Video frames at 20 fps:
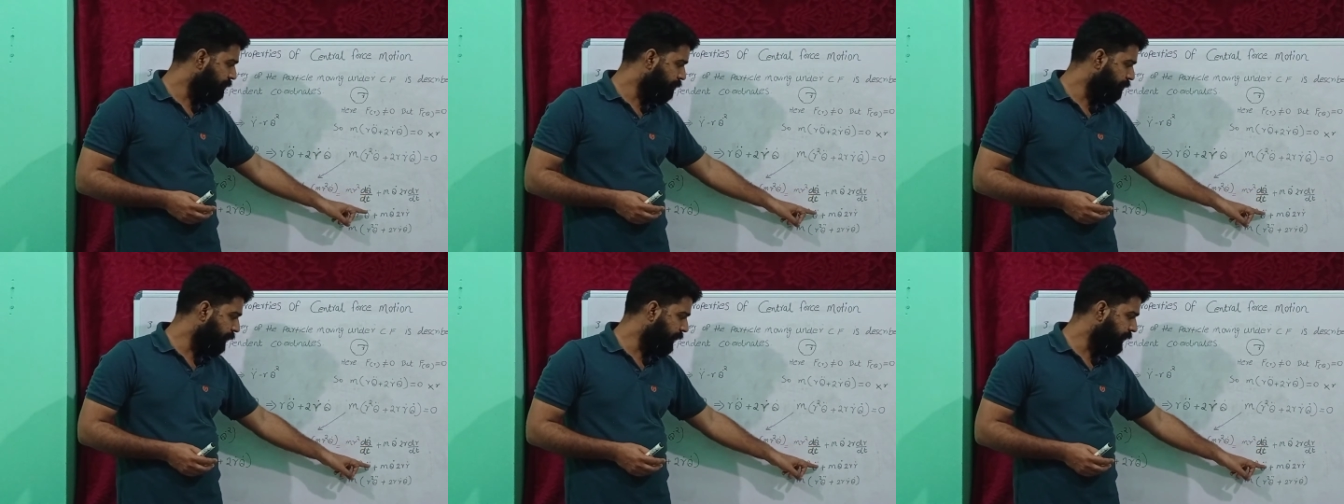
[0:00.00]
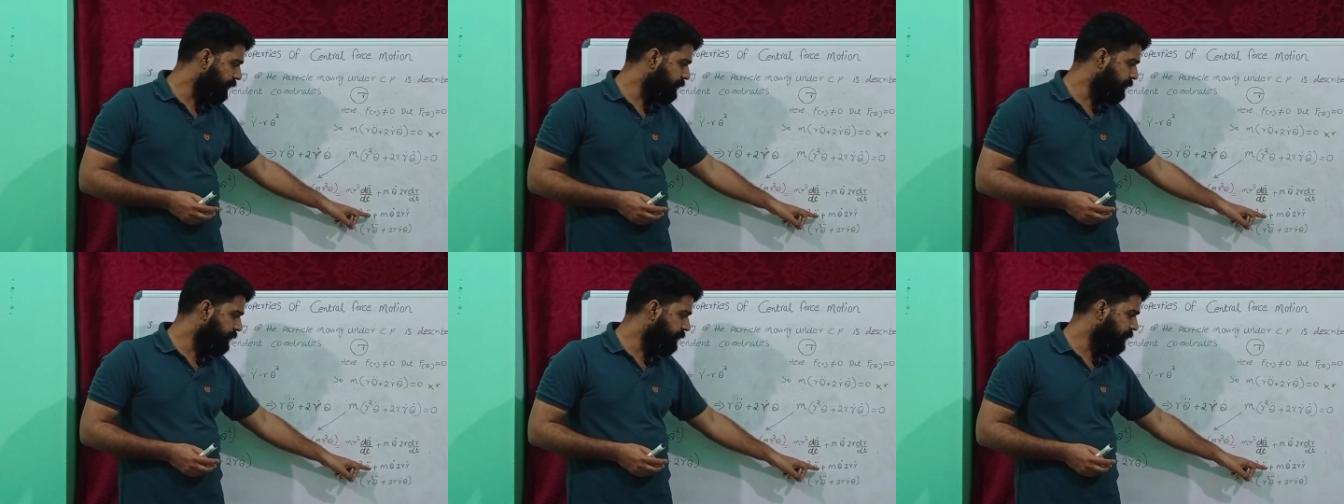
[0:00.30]

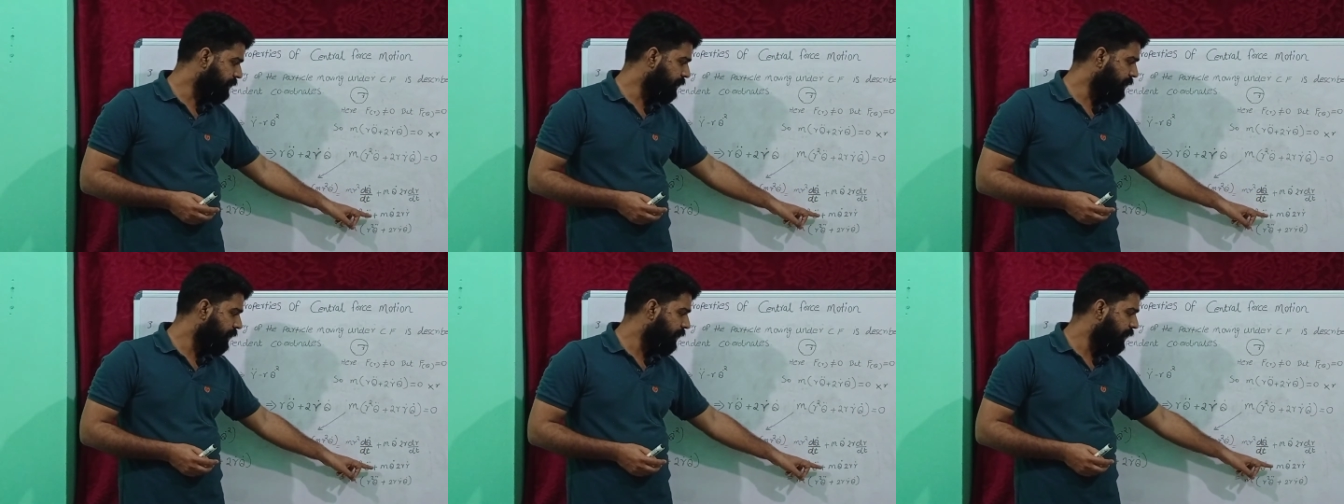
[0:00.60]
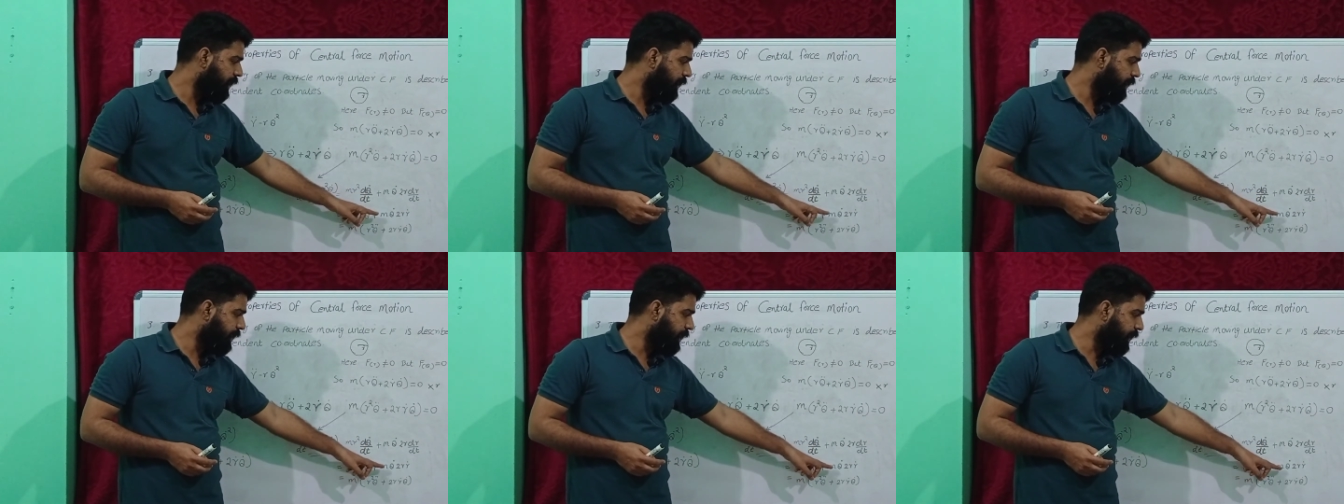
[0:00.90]
plus
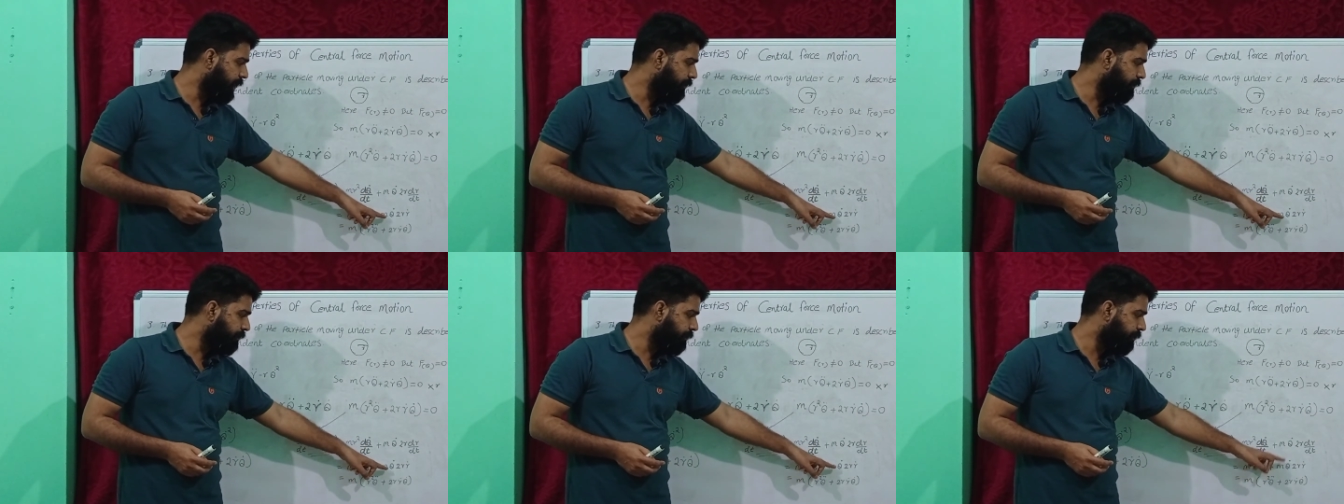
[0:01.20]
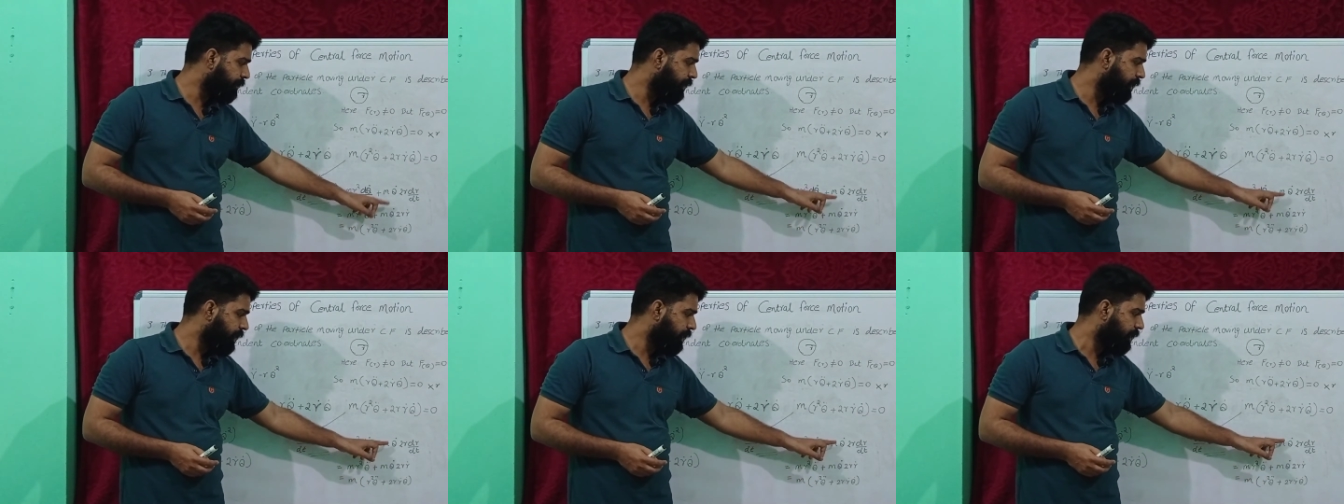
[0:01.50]
m
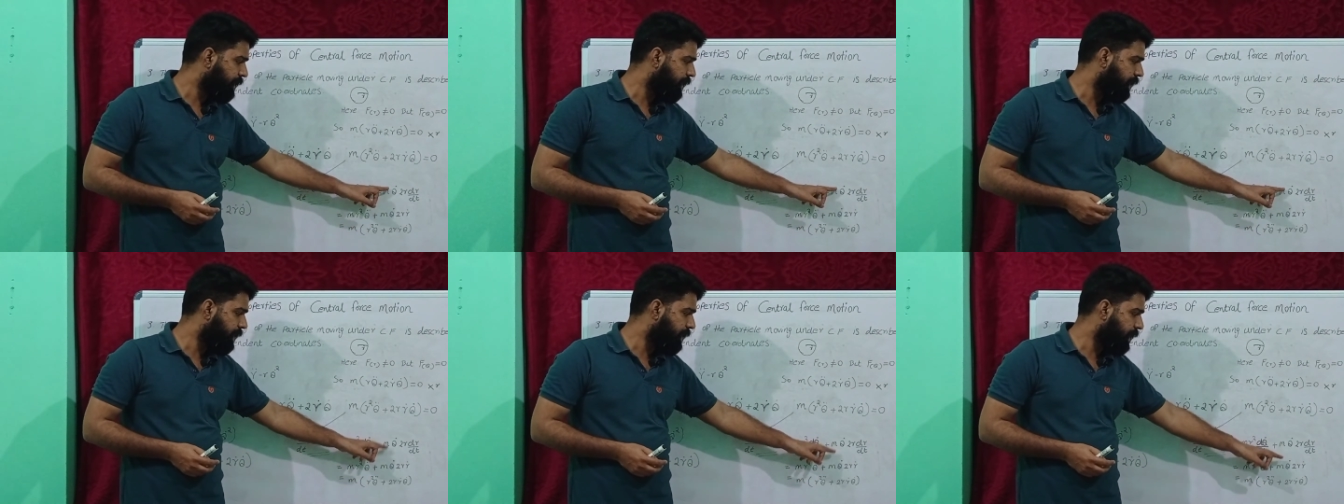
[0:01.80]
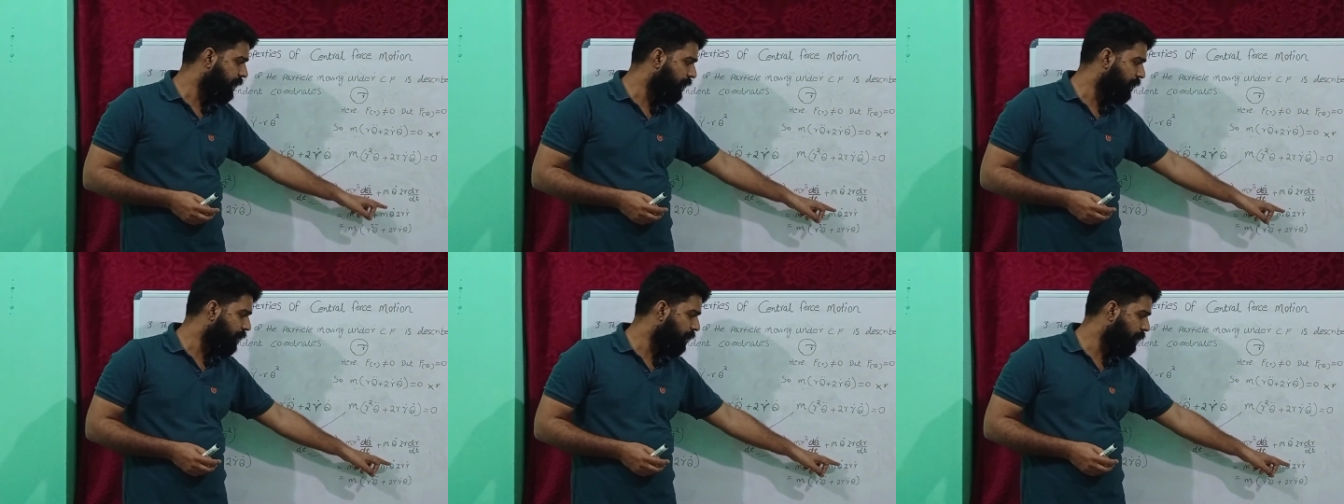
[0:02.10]

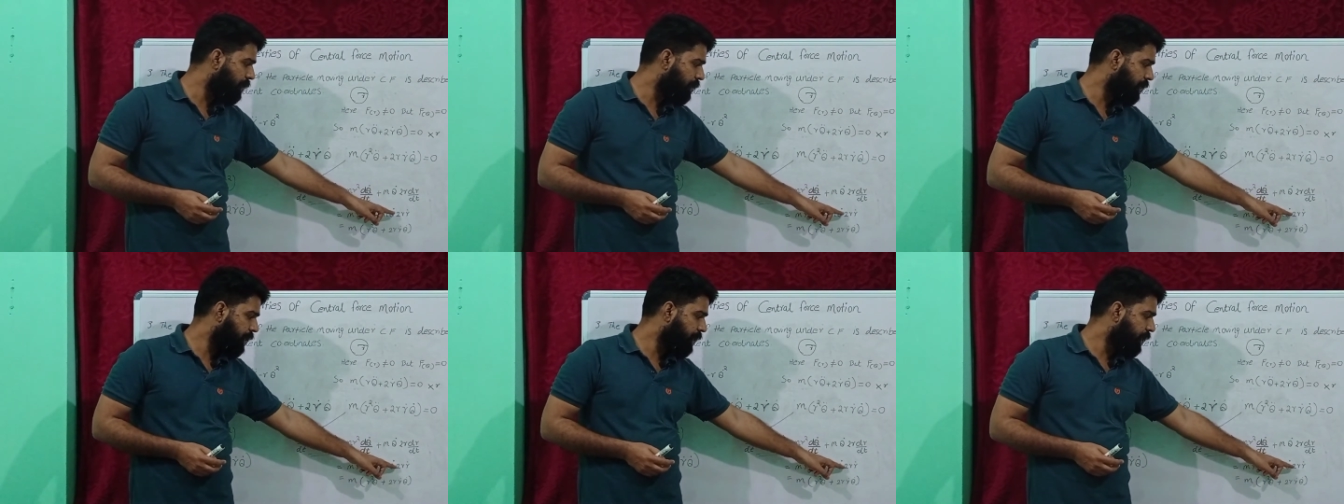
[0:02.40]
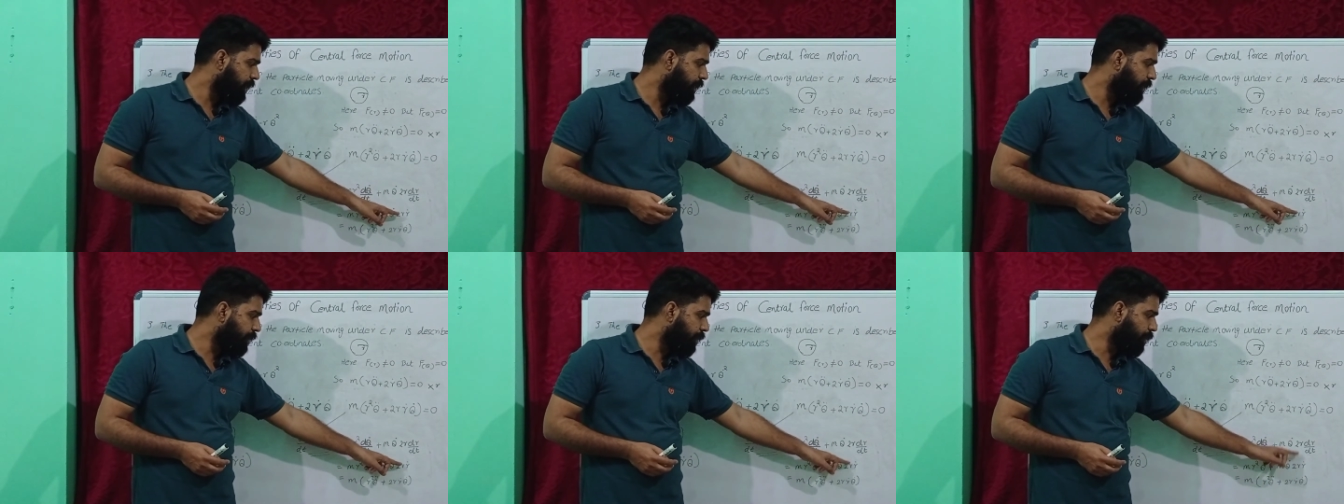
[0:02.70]
theta dot
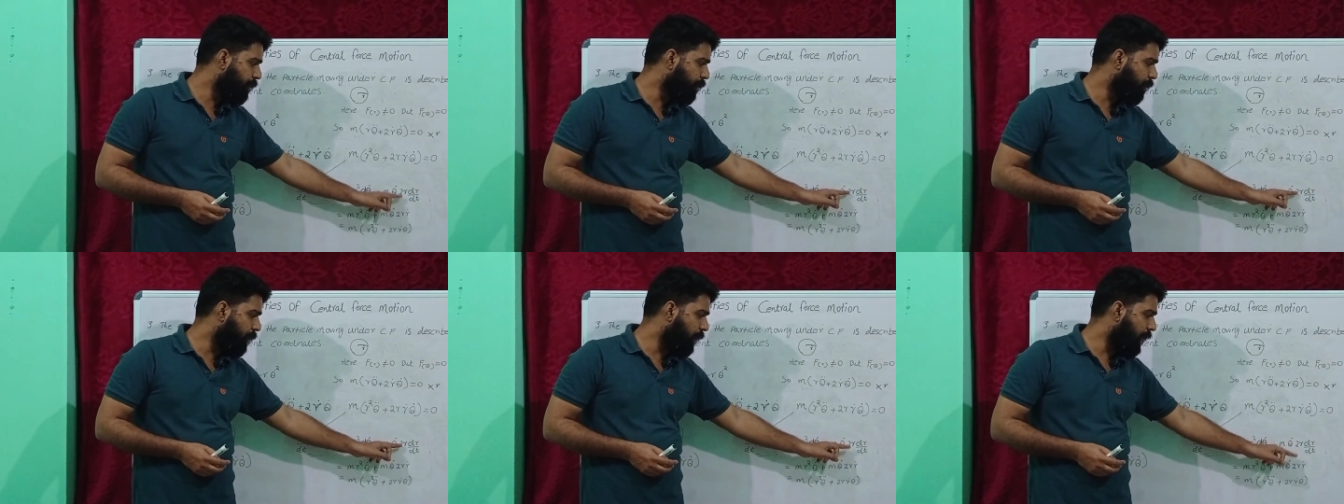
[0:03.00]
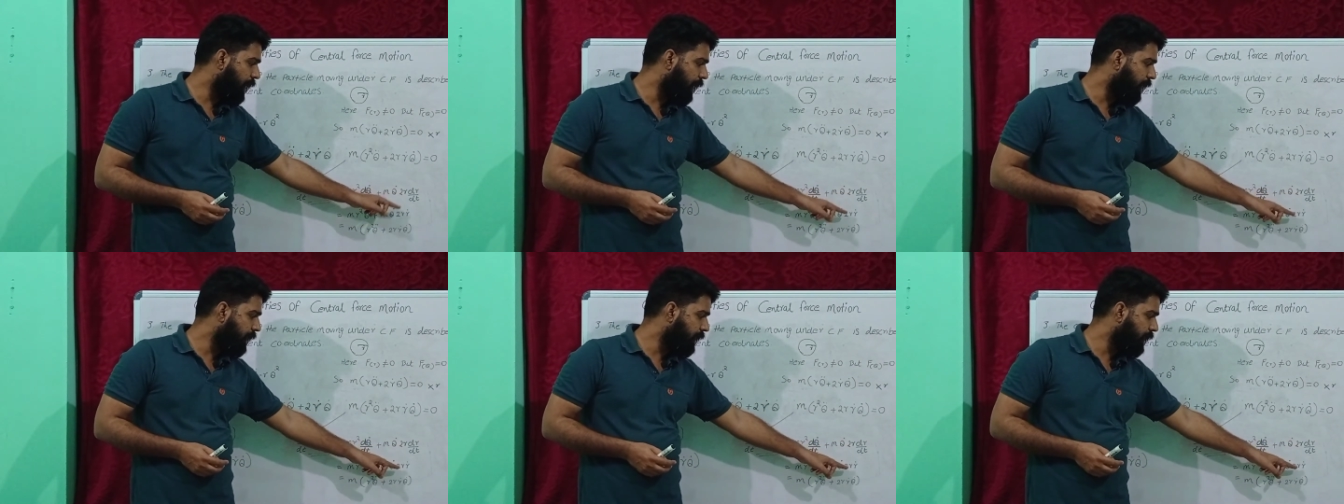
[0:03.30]

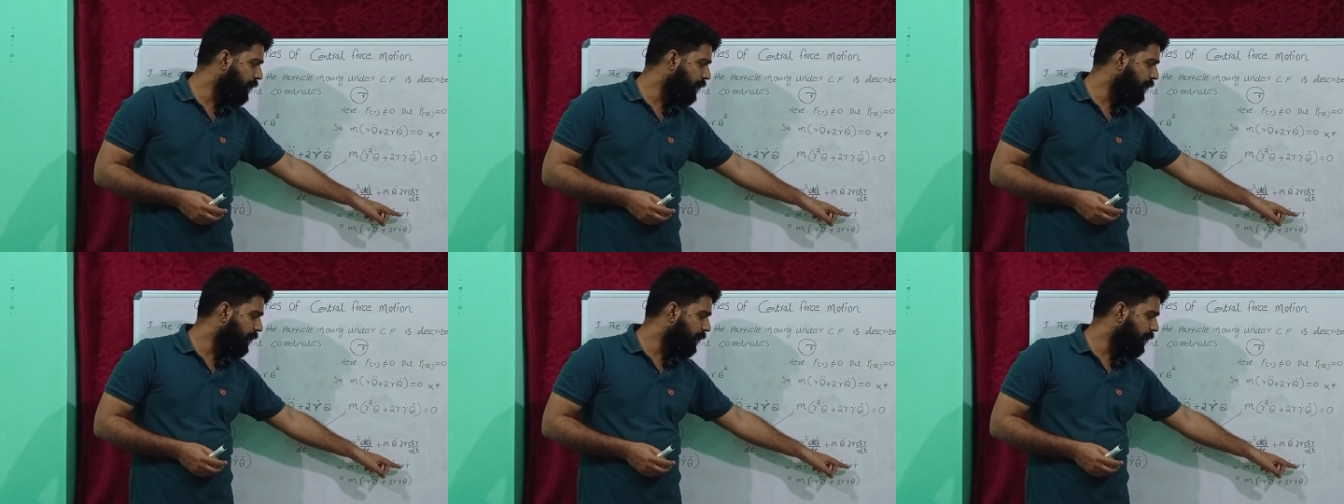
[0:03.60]
2r